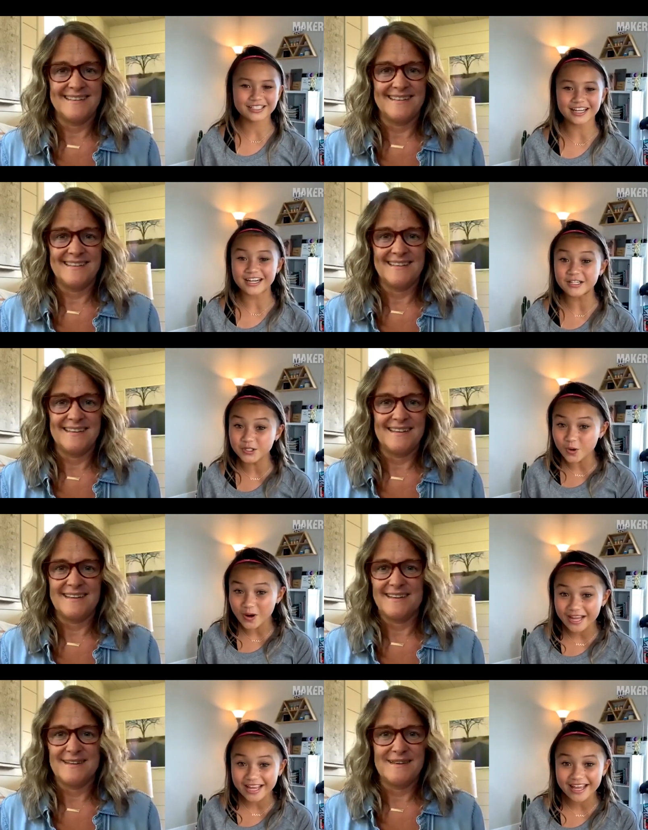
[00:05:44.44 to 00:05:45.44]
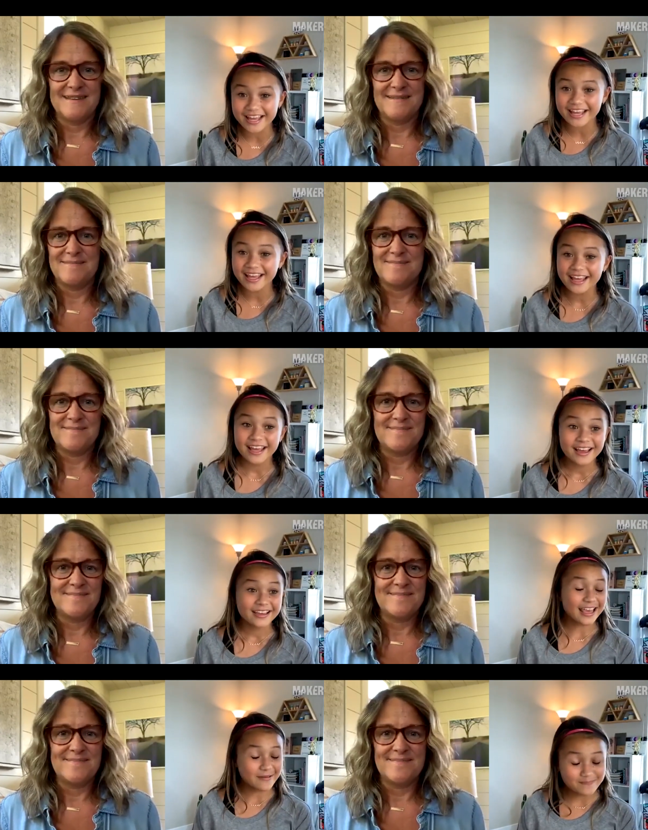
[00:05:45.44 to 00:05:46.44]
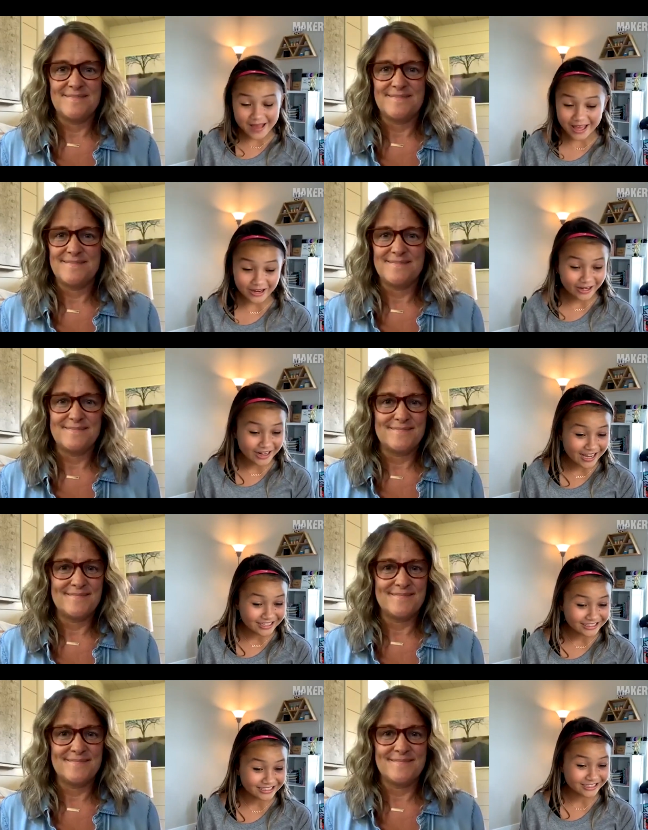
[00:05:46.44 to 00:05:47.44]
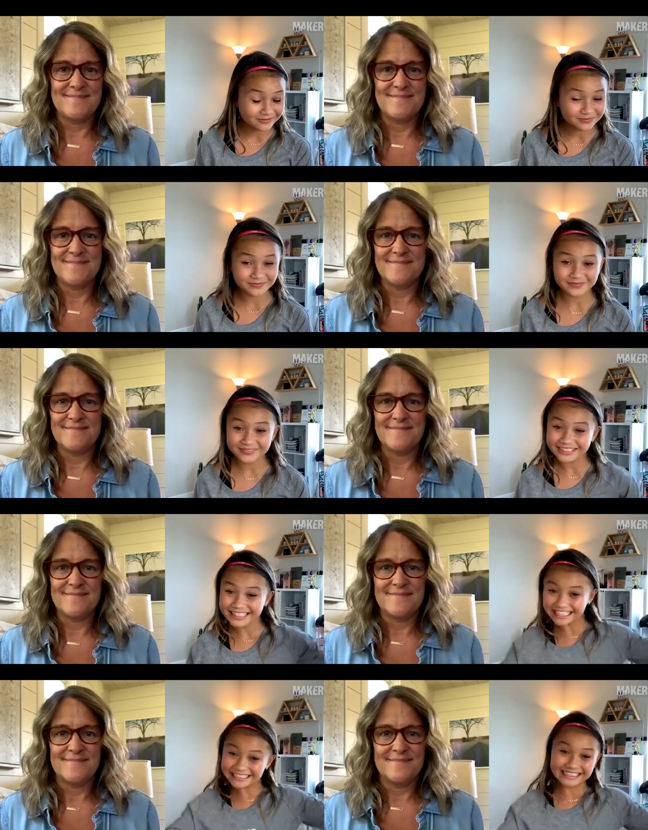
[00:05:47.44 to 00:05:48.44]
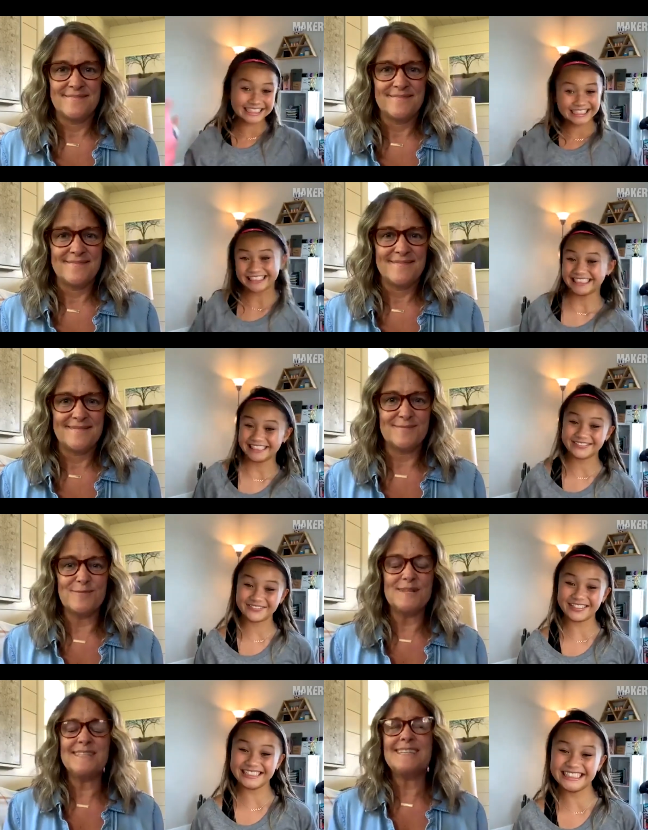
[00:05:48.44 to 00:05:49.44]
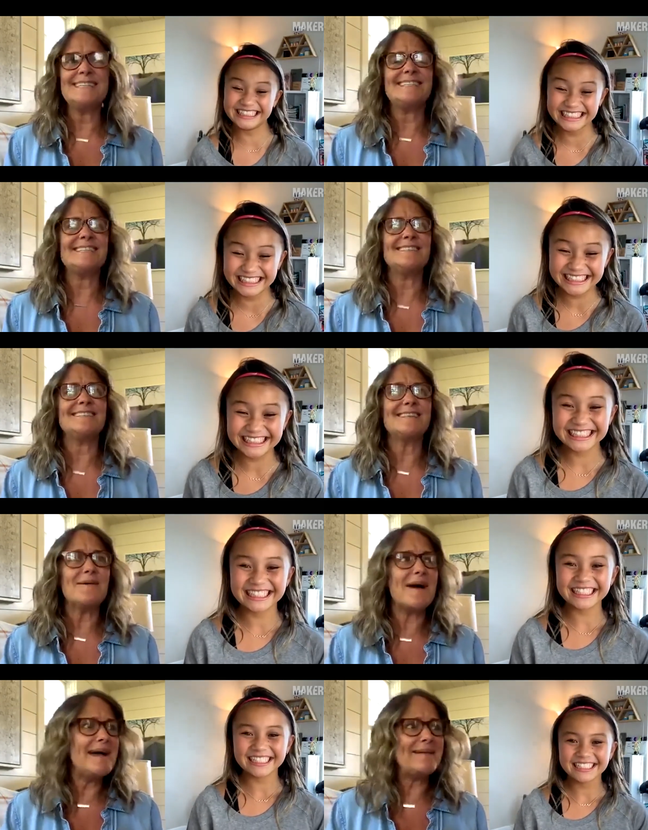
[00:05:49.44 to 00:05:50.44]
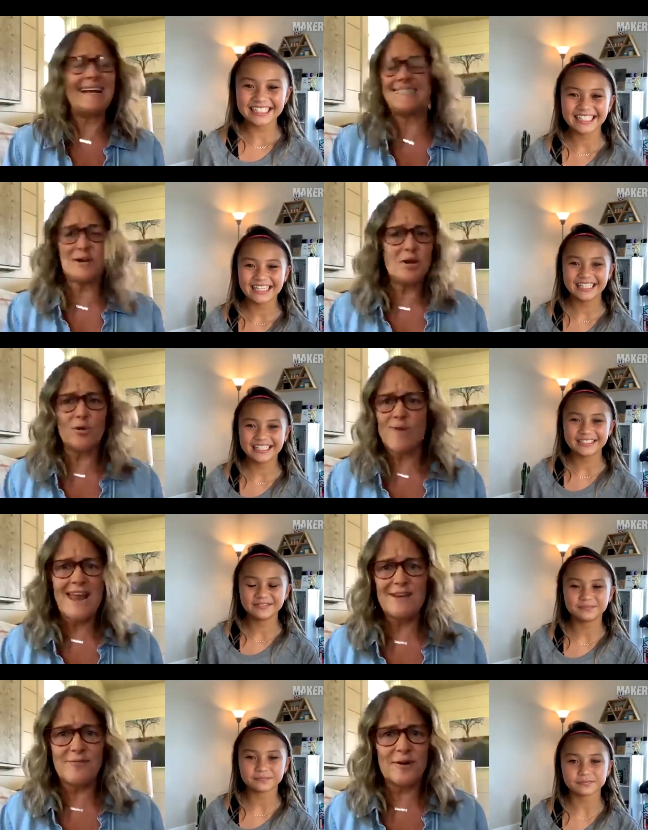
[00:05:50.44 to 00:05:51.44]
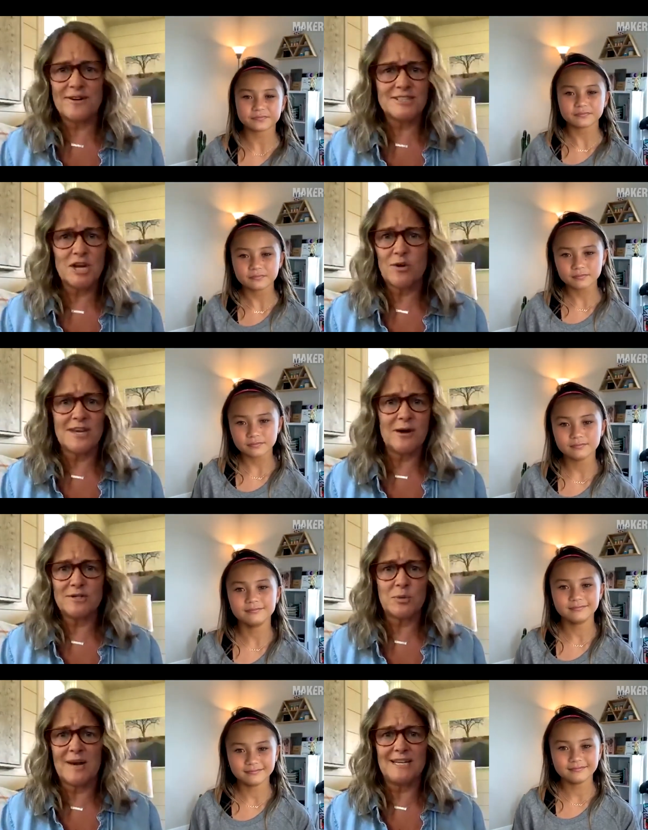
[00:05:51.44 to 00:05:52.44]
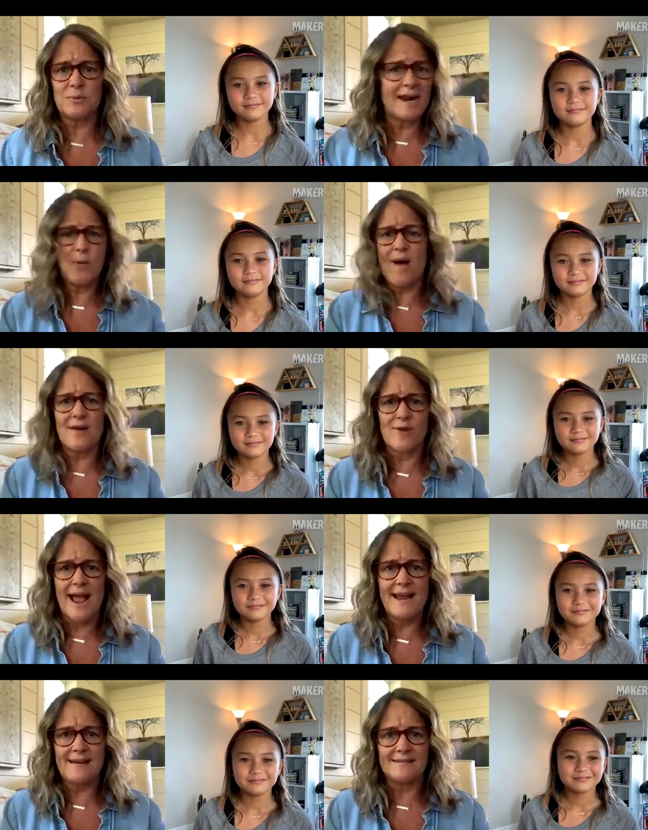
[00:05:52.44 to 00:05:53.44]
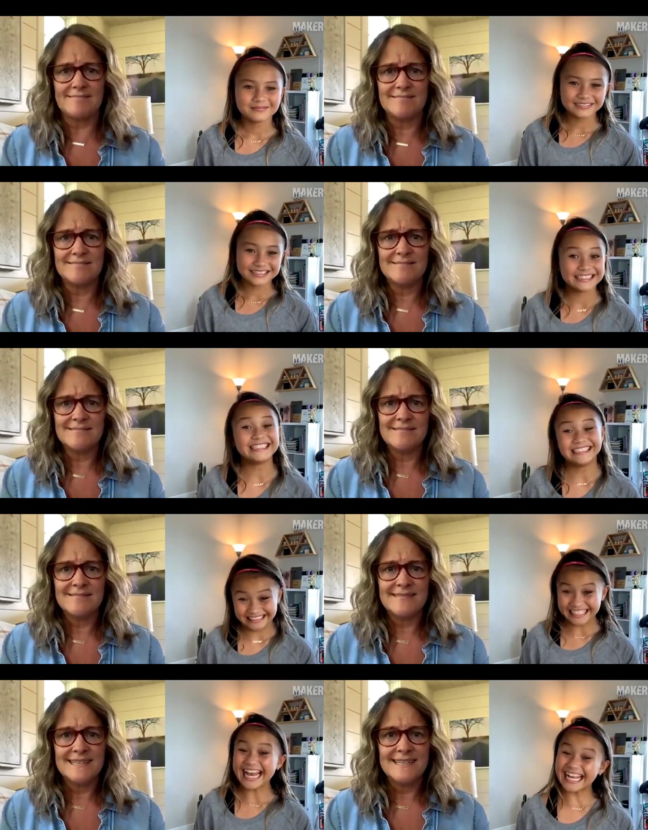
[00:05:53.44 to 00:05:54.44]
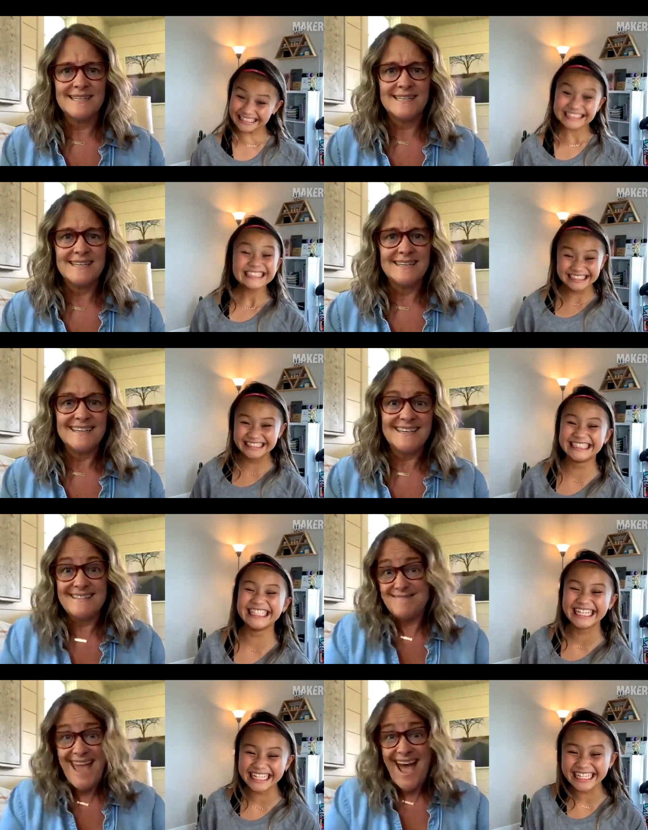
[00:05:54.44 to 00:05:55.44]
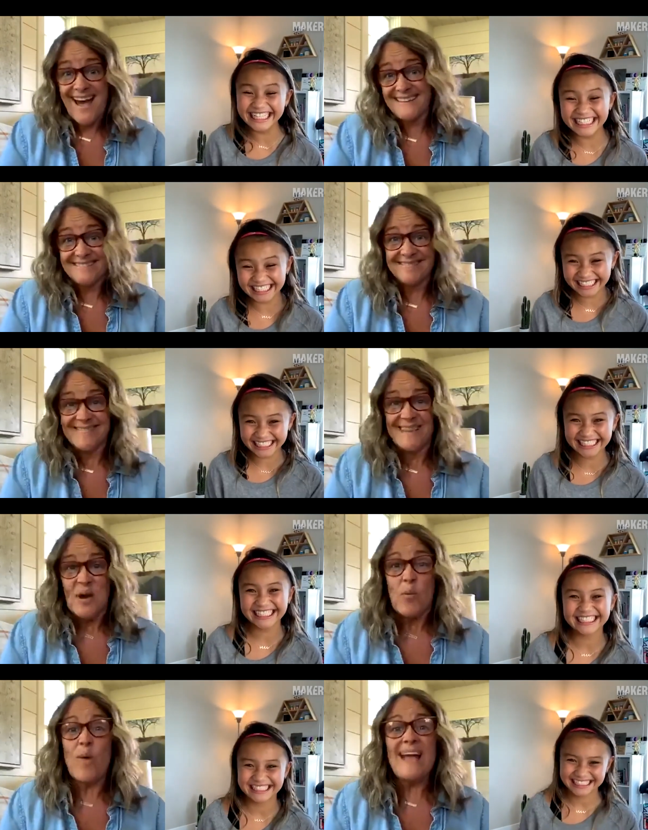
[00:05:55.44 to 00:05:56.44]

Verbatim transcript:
Speaker 1: gotta enjoy it, get better, and yeah. Well,
Speaker 2: and so you're ready for Tokyo 2021, right? Yeah. Yeah. When